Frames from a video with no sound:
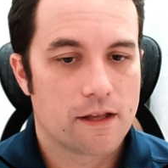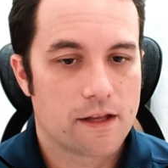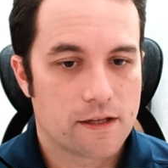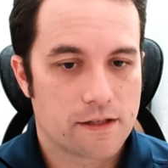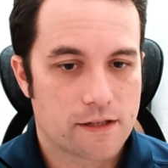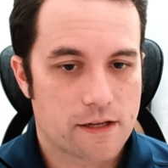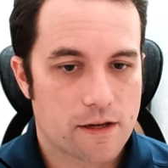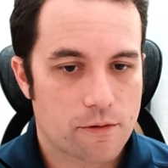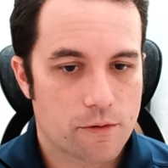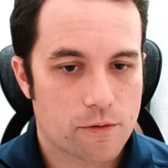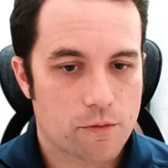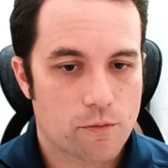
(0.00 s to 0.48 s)

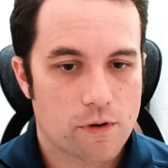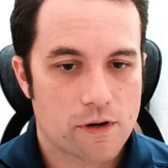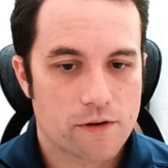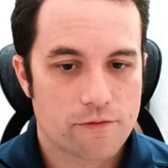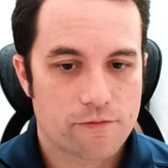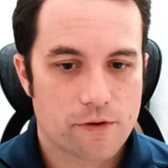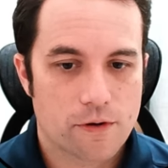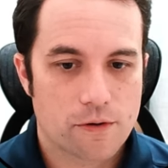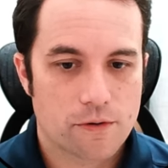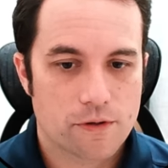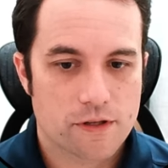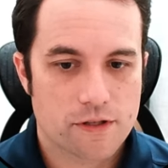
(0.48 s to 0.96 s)
Now we want to
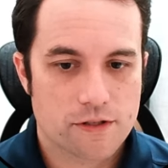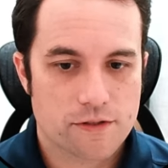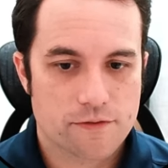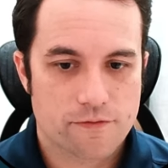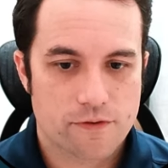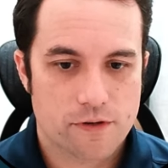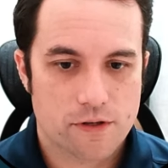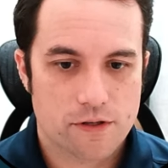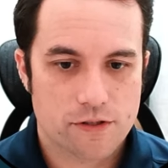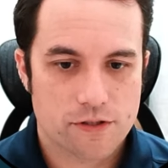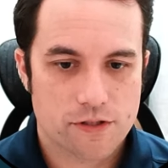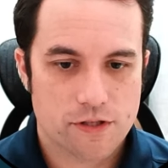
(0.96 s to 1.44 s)
focus
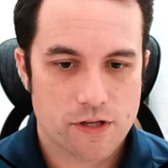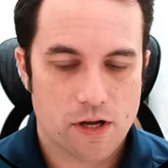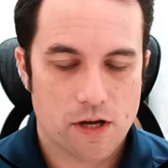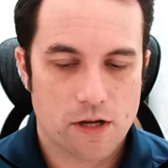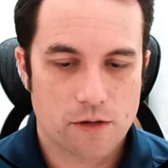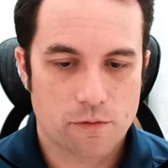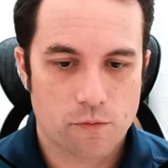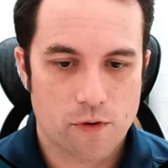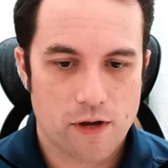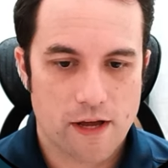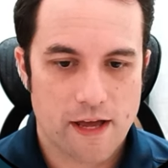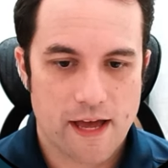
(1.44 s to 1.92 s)
first
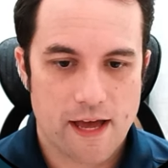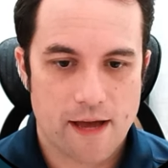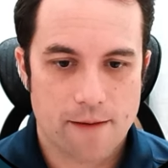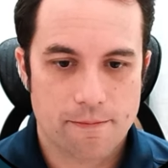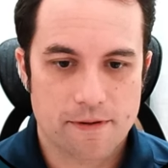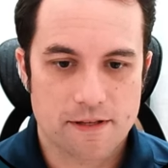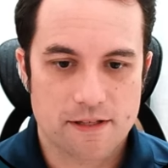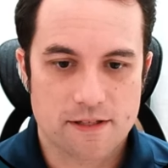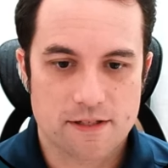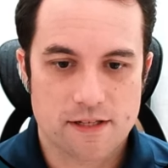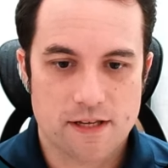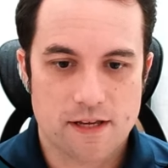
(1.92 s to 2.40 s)
on what
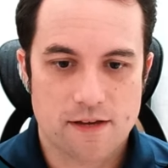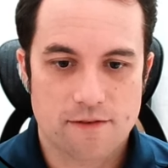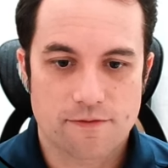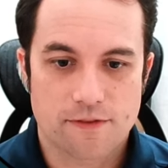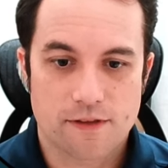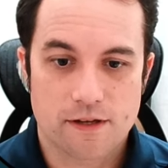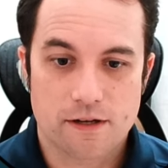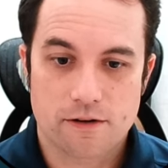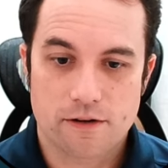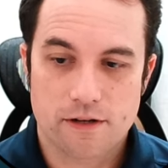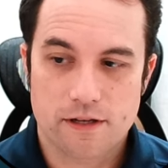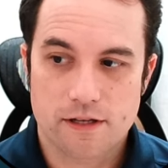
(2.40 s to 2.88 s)
happens if
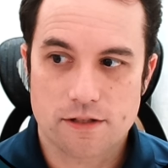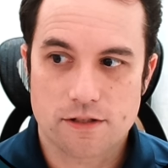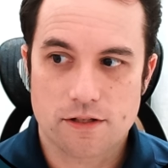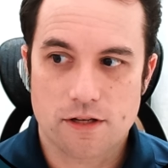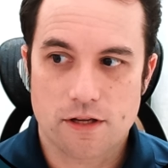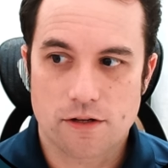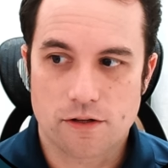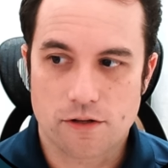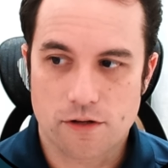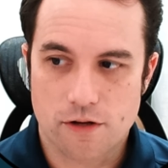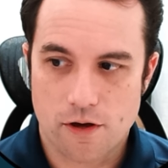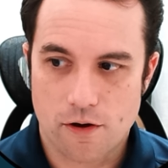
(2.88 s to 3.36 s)
there is
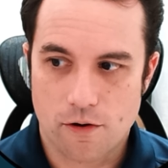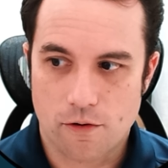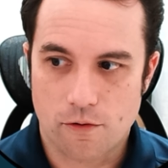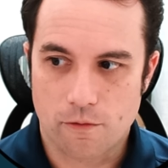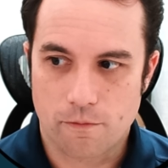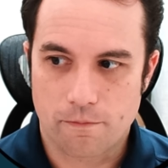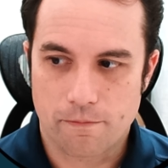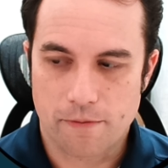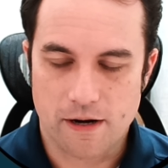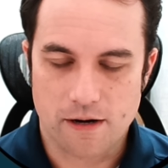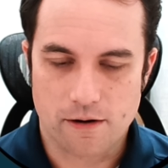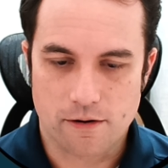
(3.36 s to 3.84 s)
no
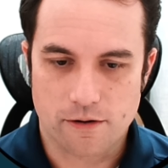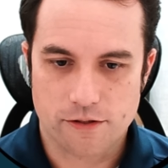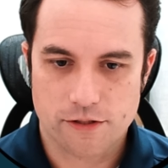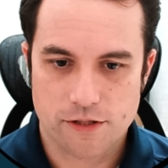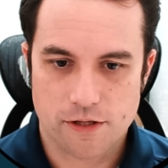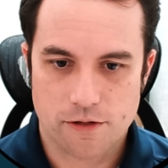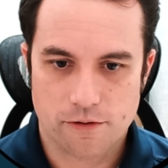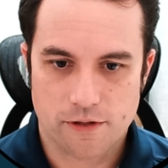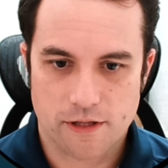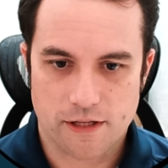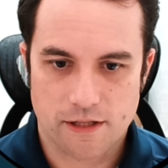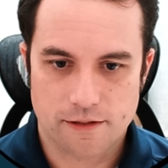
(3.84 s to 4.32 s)
bearer
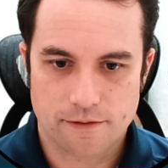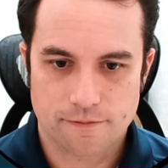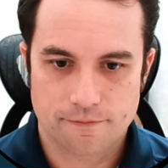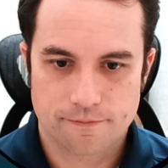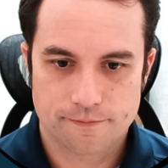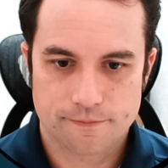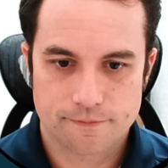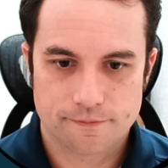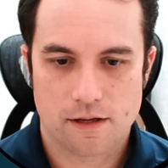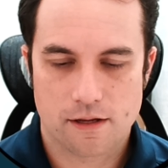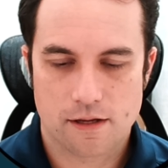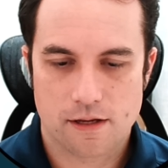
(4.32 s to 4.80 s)
token.
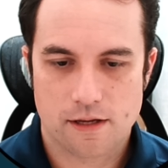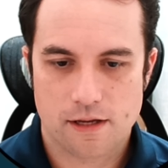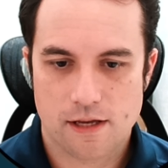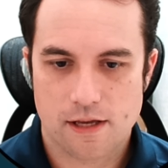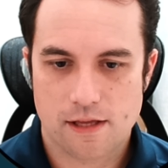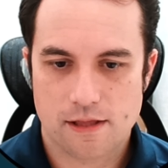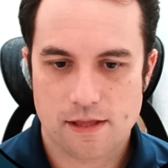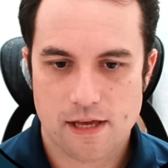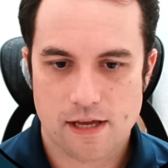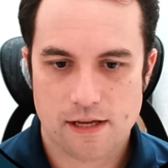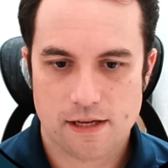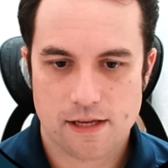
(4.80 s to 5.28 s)

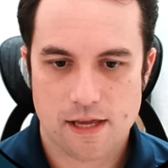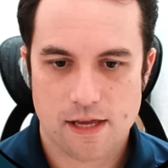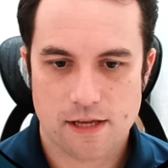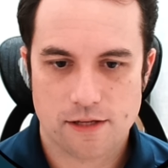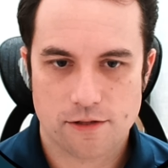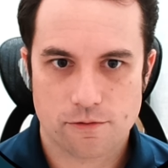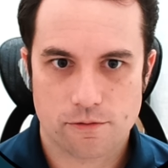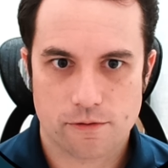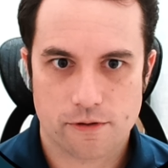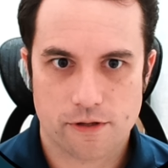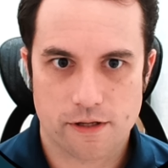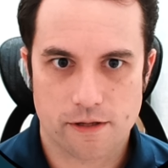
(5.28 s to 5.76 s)
In that
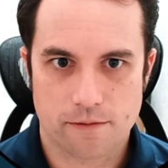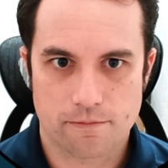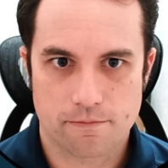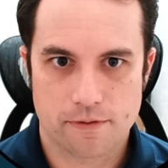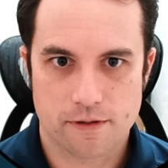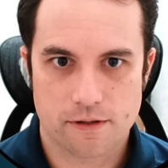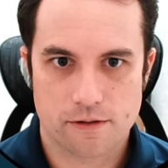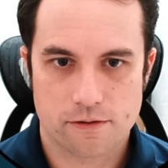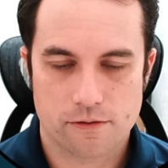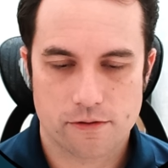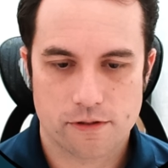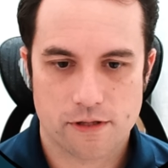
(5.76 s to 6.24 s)
case, we're going to
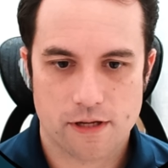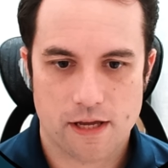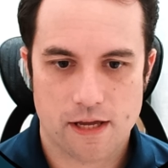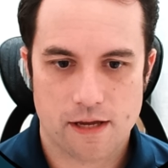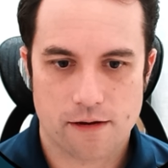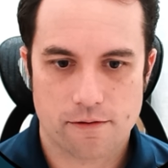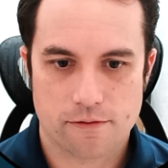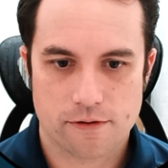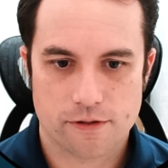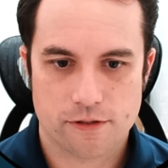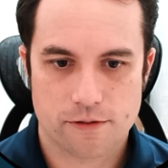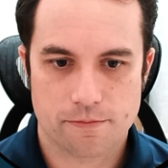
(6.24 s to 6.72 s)
build
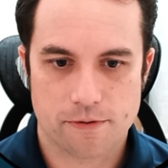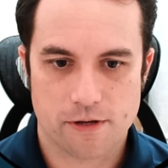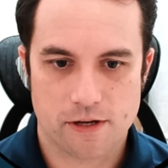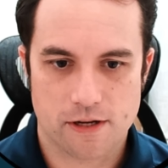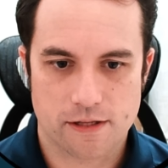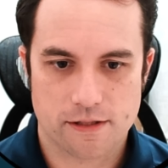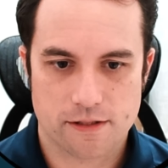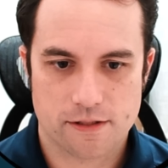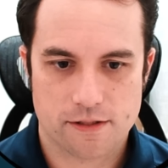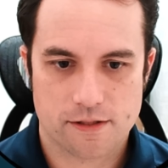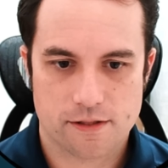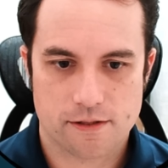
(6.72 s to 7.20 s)
a
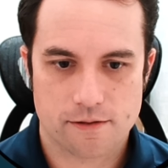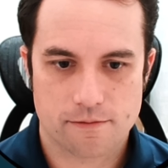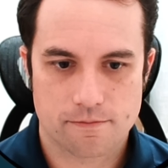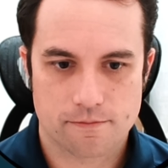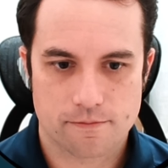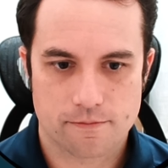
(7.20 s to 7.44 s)
response.